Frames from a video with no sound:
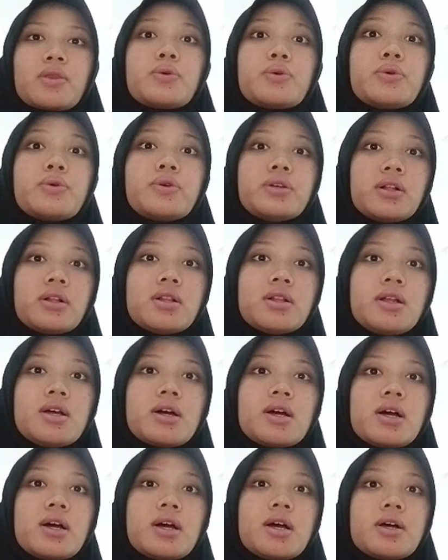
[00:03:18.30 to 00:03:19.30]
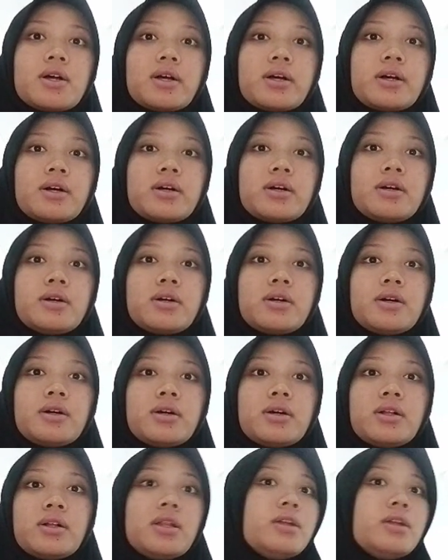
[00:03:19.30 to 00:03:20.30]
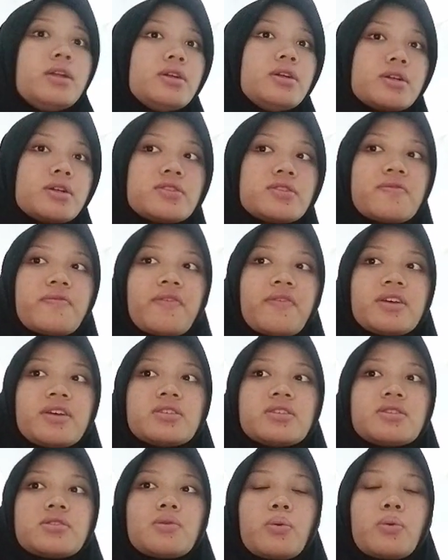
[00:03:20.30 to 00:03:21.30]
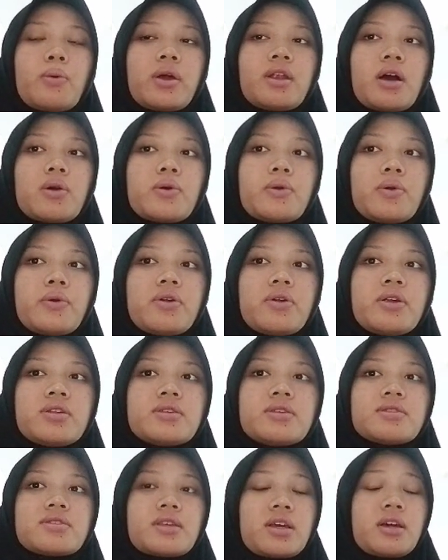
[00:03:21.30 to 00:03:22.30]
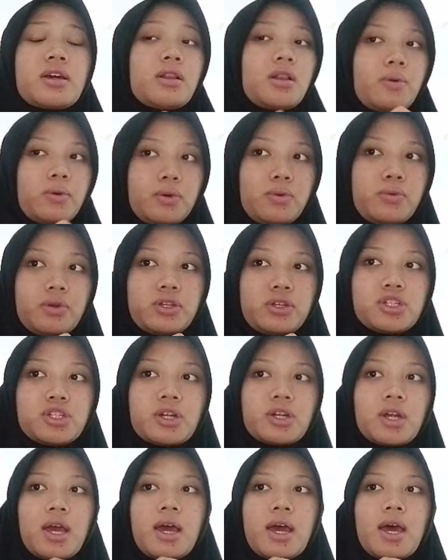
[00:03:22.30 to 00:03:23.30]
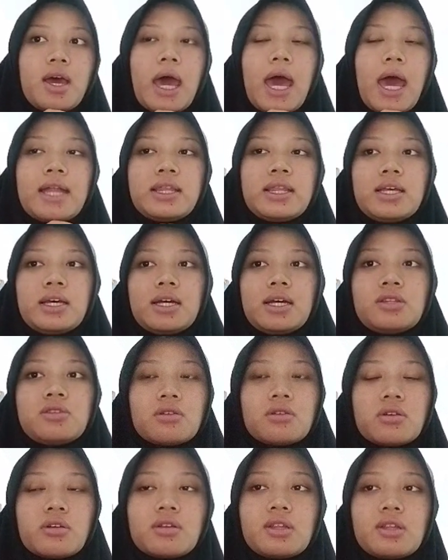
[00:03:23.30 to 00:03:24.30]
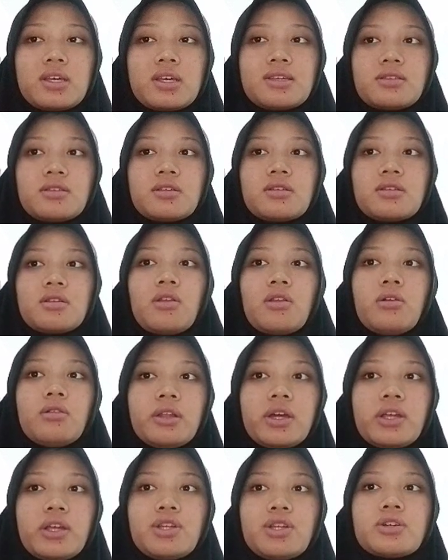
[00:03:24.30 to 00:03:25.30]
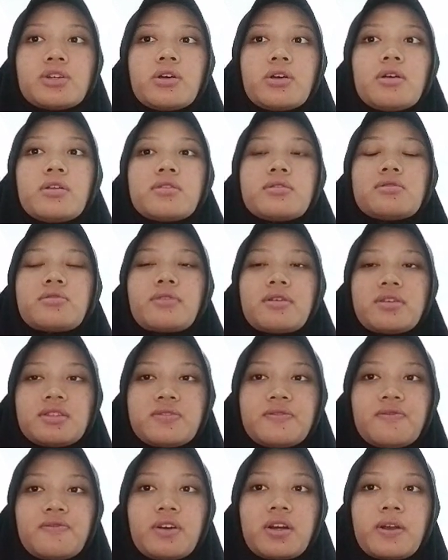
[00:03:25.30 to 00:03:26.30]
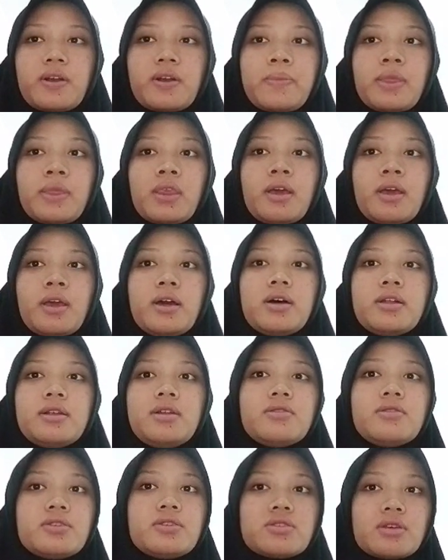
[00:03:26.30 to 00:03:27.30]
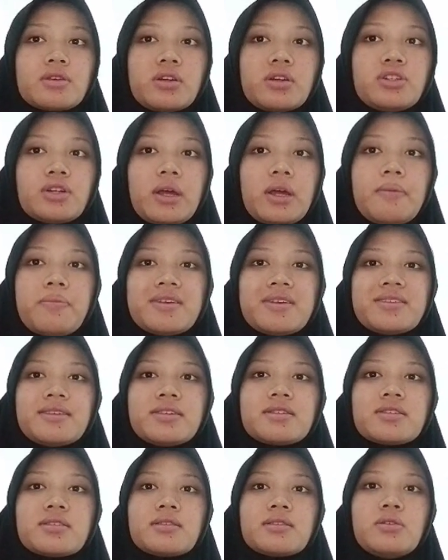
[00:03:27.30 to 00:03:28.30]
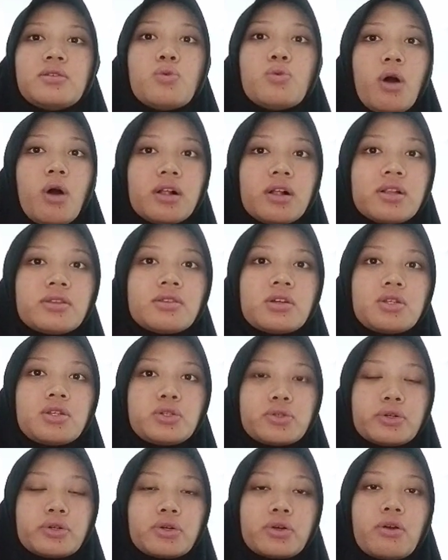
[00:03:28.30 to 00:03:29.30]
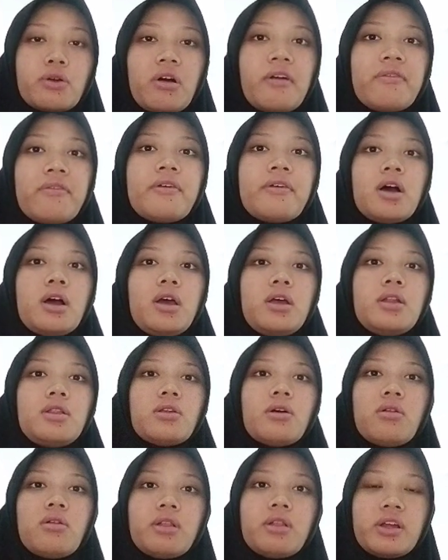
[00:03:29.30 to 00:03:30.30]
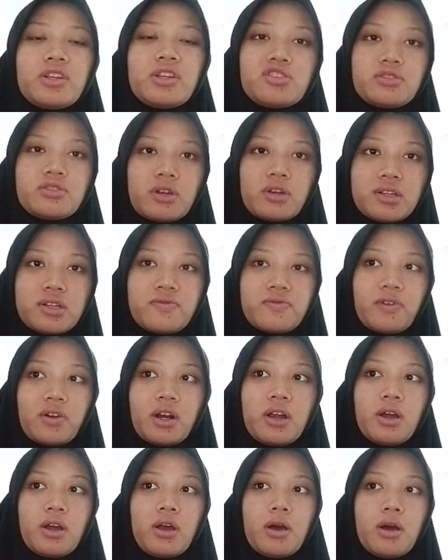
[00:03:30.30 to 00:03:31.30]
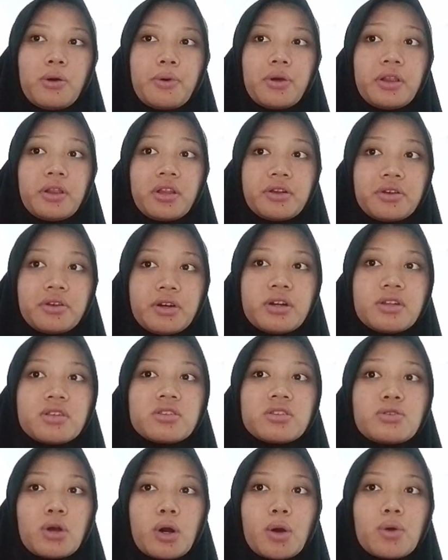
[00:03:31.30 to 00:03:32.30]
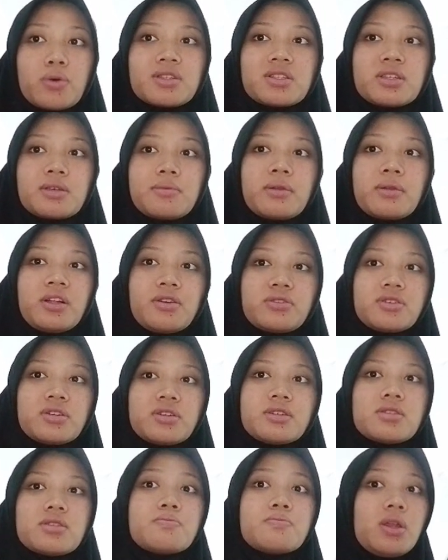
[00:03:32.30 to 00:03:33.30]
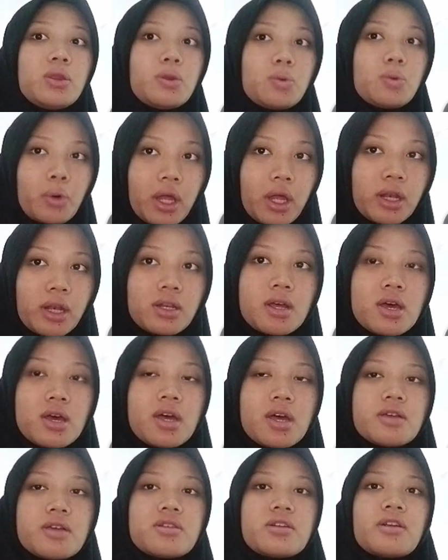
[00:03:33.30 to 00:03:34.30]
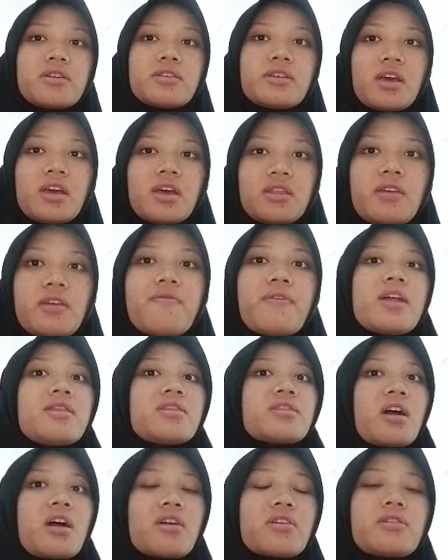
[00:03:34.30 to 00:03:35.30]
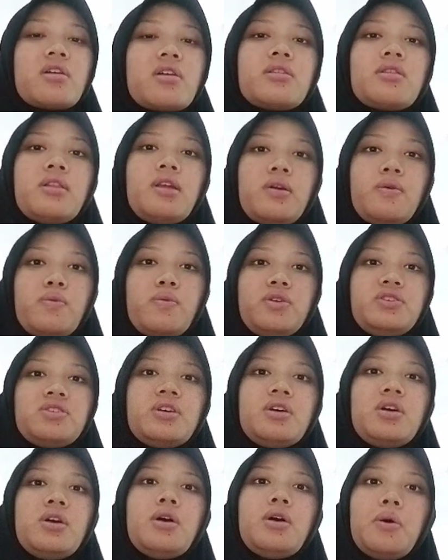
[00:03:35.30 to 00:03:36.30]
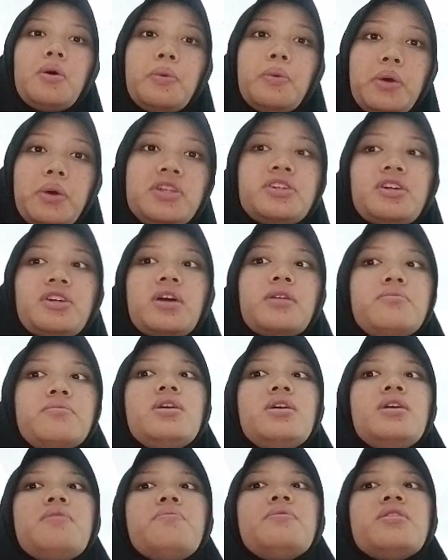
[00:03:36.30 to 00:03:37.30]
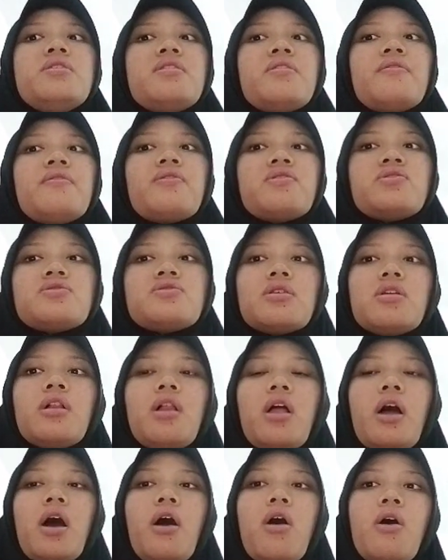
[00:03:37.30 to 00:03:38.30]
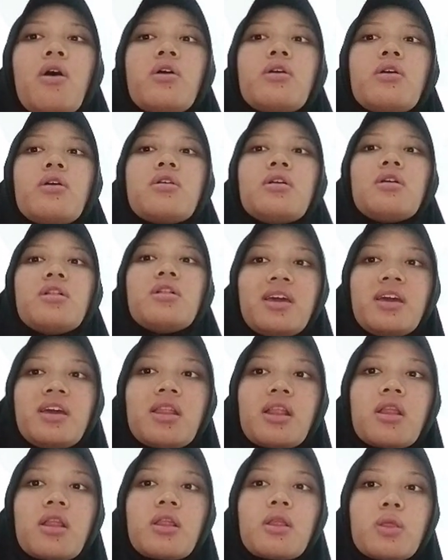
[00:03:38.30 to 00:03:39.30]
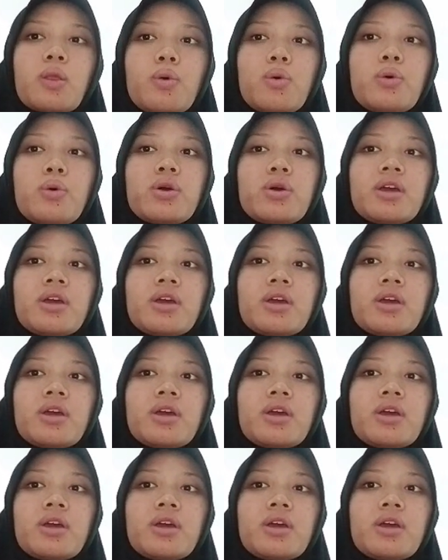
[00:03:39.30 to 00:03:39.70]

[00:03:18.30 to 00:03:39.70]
learners face when acquiring the second language. And the third is the knowledge transfer. The research emphasizes the dual nature of knowledge transfer, where learners draw similarities between their native and target language, which can be beneficial or lead to interference